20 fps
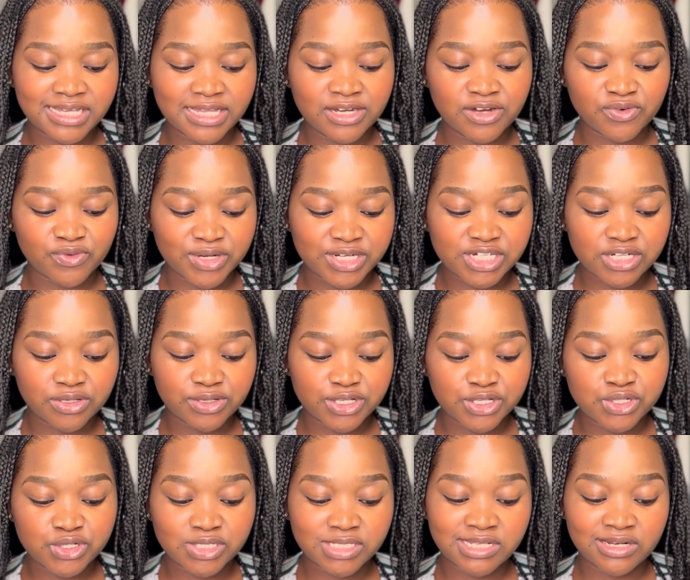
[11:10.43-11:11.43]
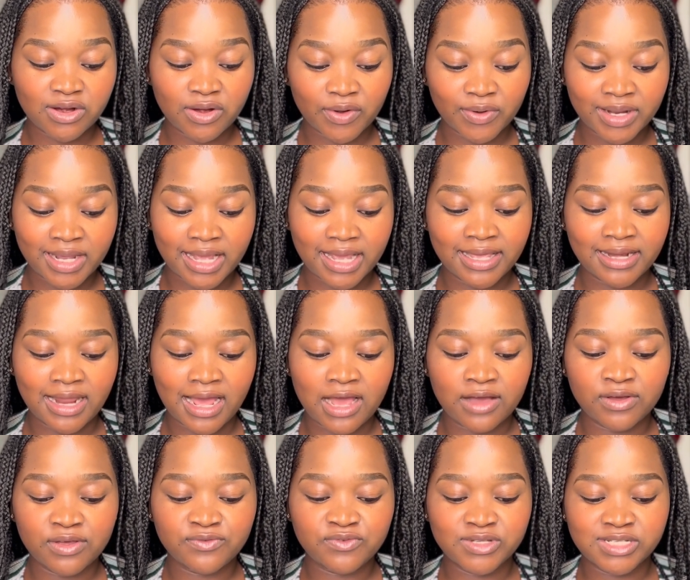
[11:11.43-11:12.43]
any racial issues in Korea and how
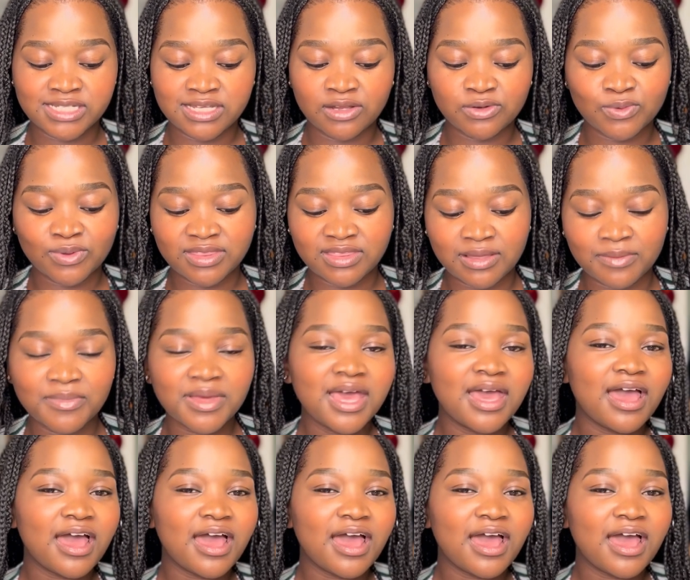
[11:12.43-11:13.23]
have you dealt with them?